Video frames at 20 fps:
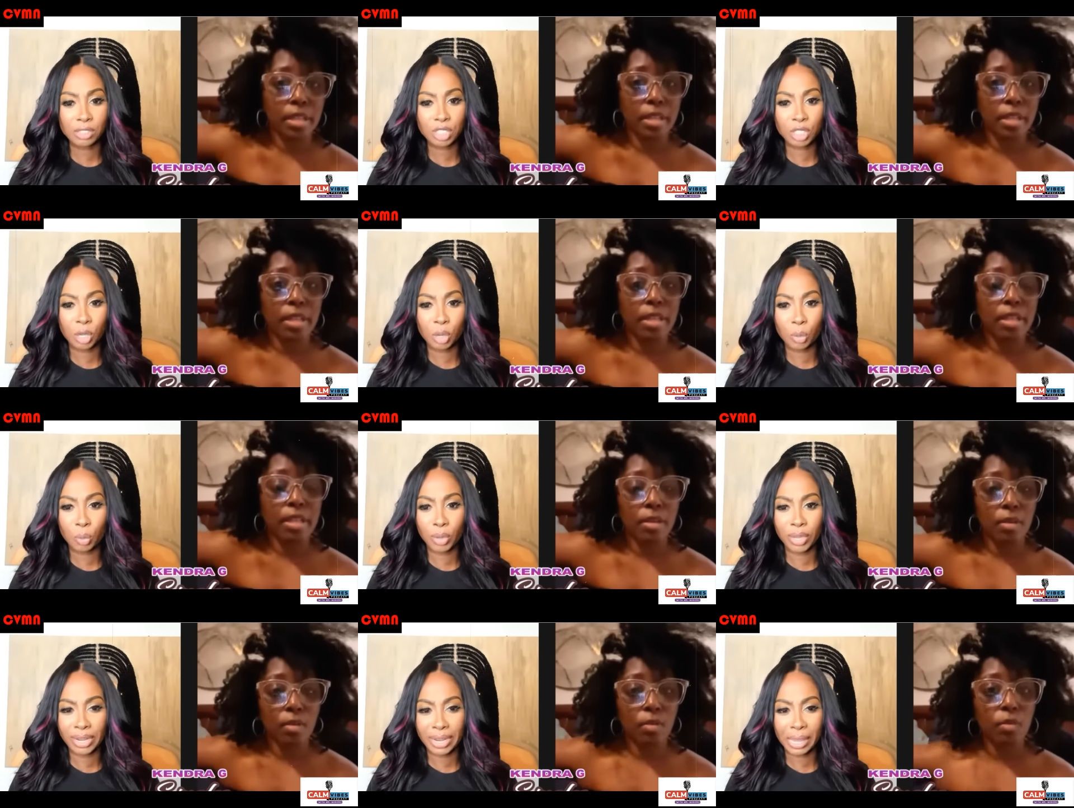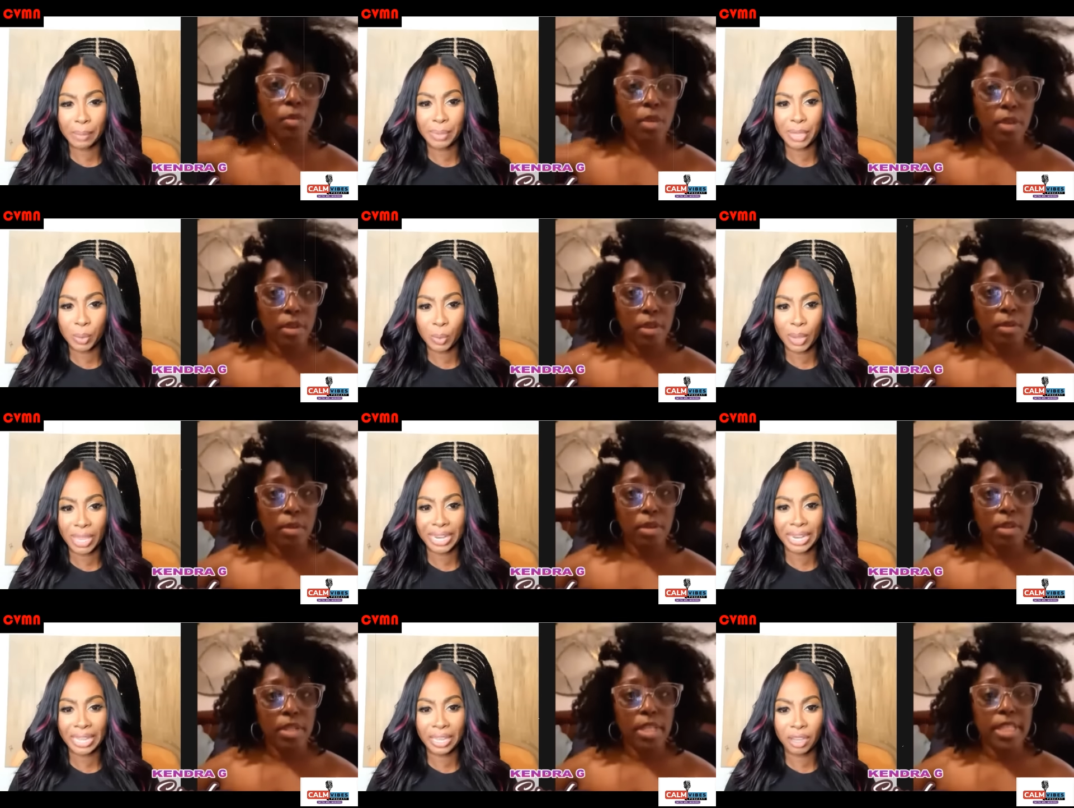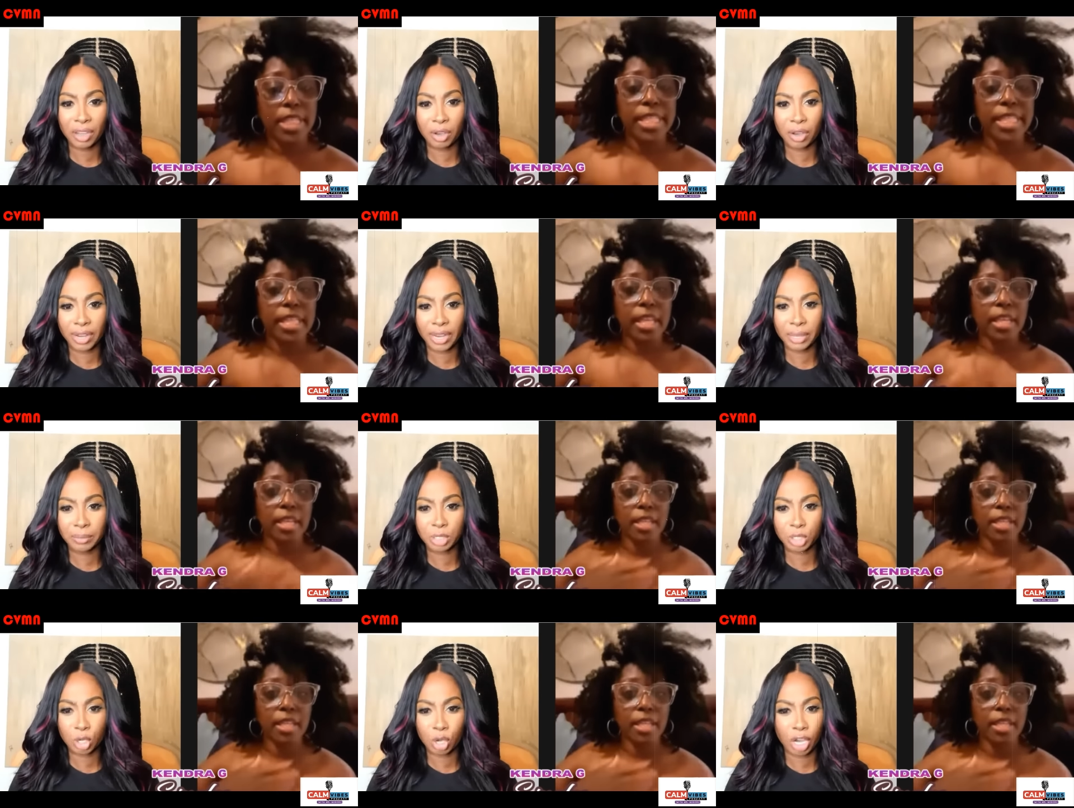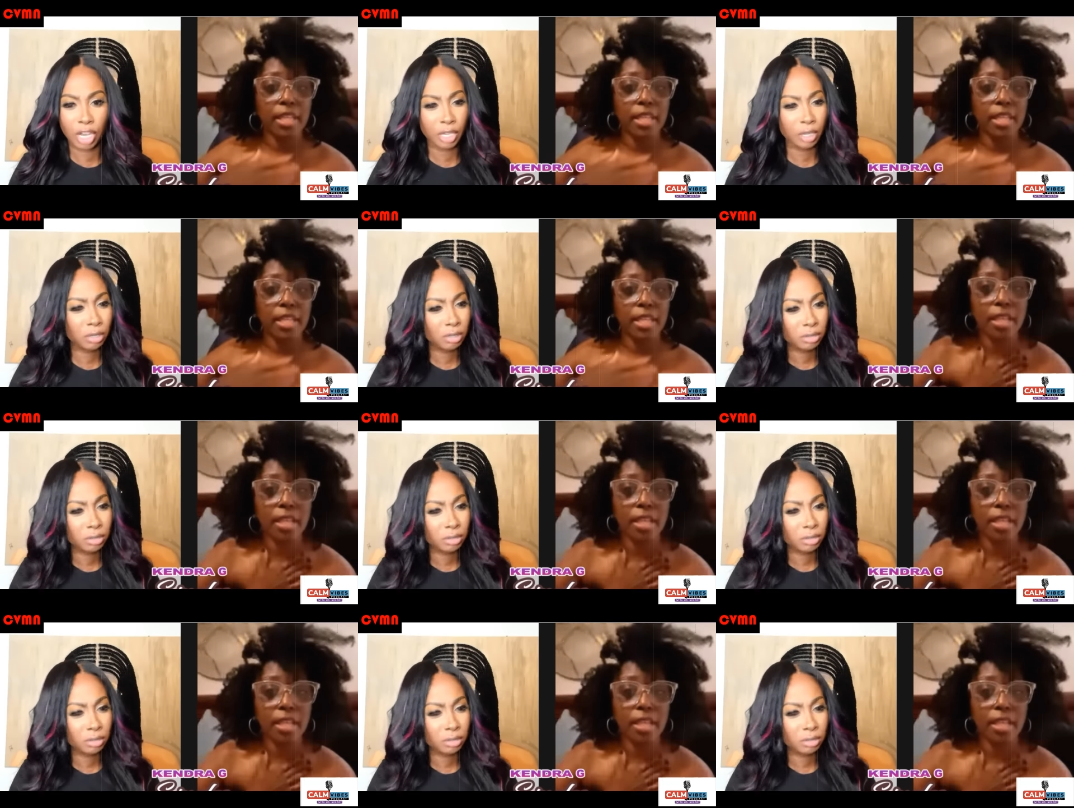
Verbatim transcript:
Speaker 1: So wouldn't that be waiting on him to call you?